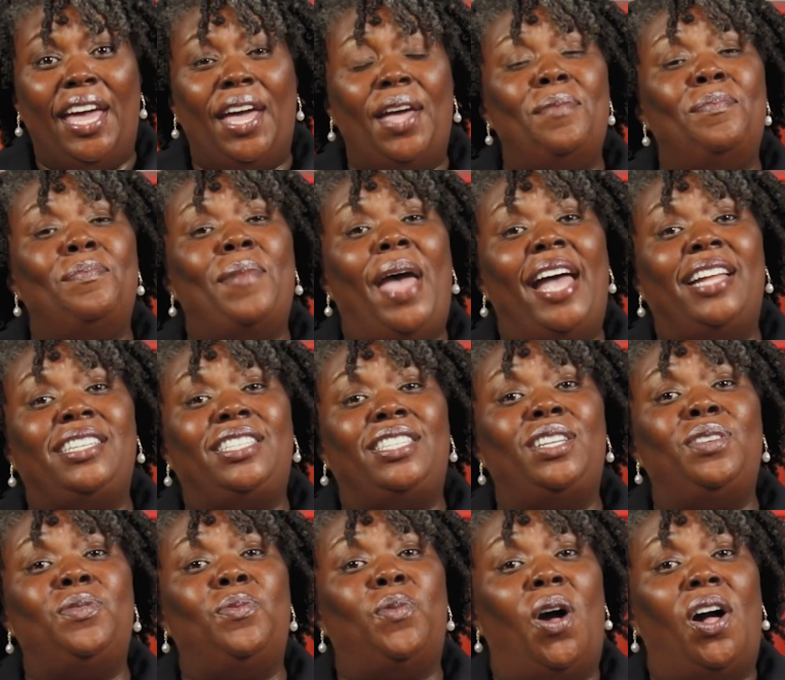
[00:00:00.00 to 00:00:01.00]

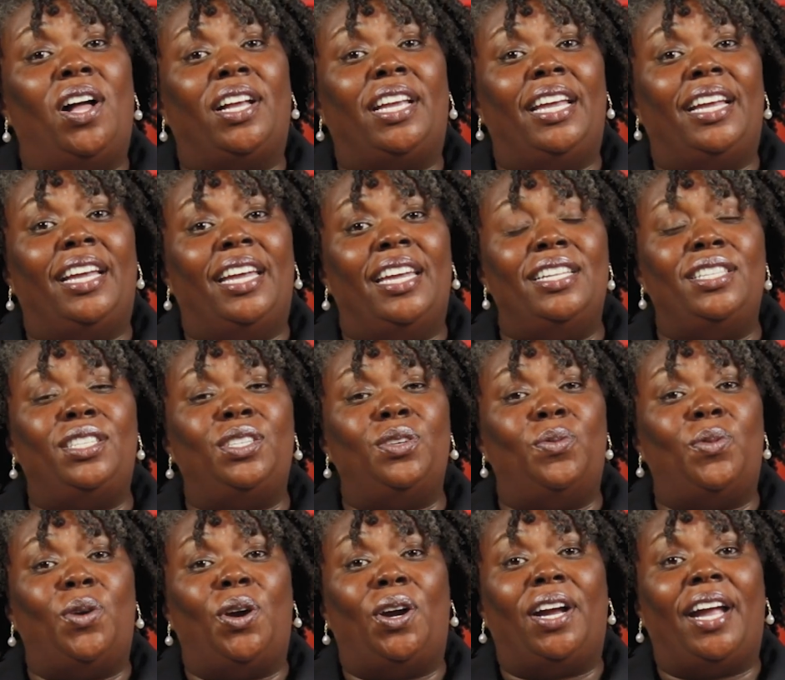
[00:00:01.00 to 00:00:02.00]
Imagine walking into
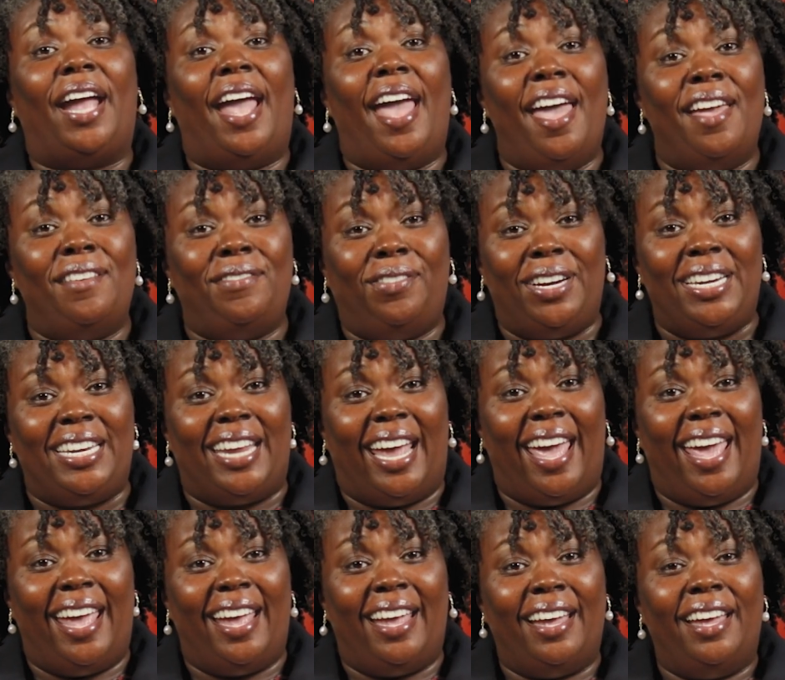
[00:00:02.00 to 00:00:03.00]
work every
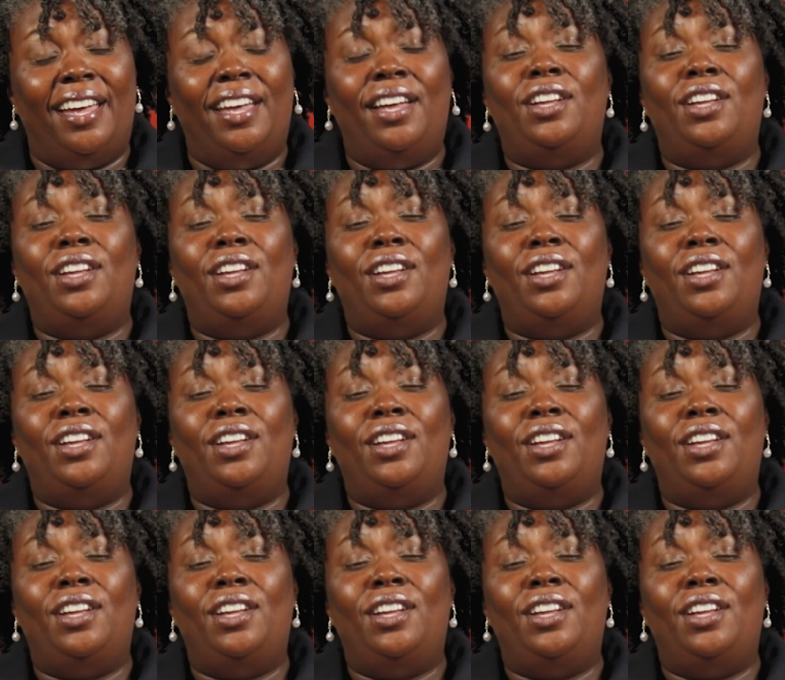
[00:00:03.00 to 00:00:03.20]
day